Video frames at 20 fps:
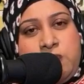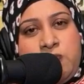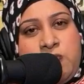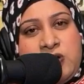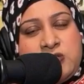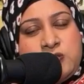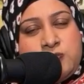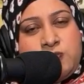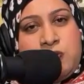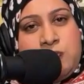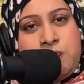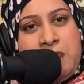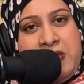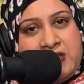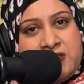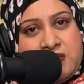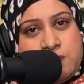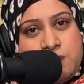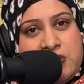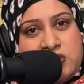Once we
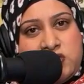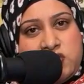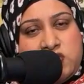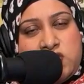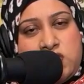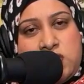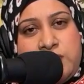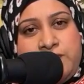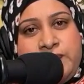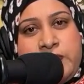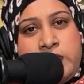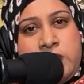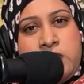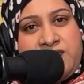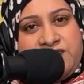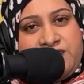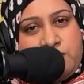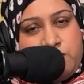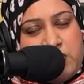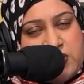make the mixture
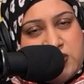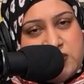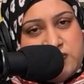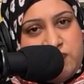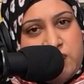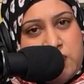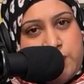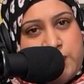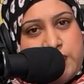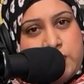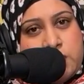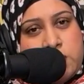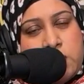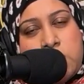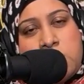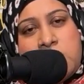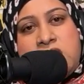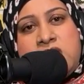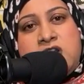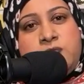of the rice flour and the
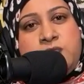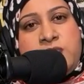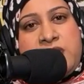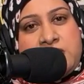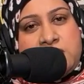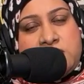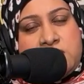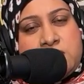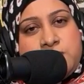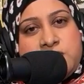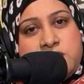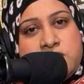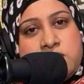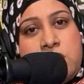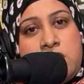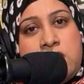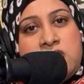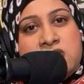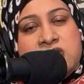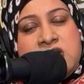coconut, we add some
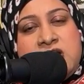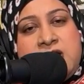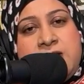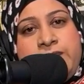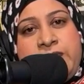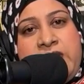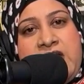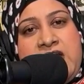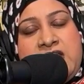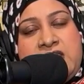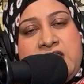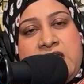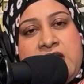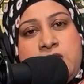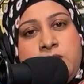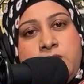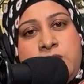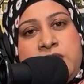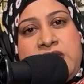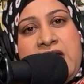salt, and
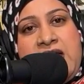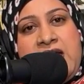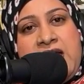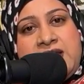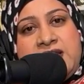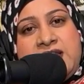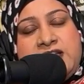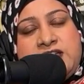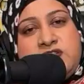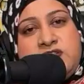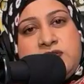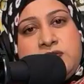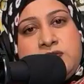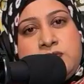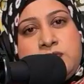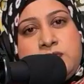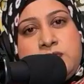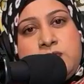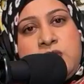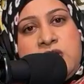then we add it
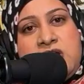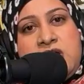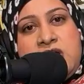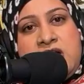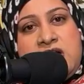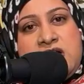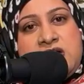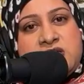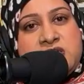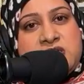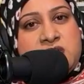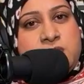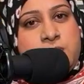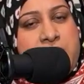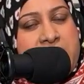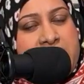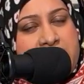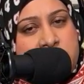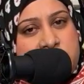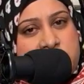to a
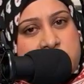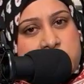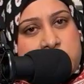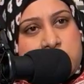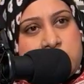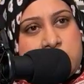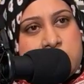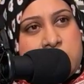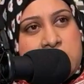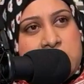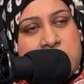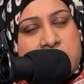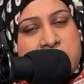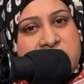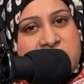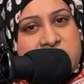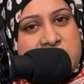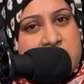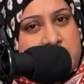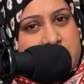special
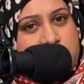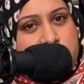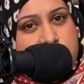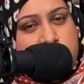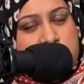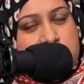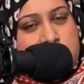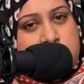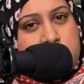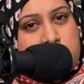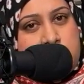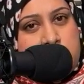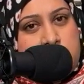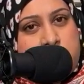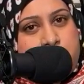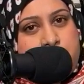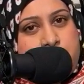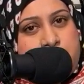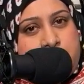cylindrical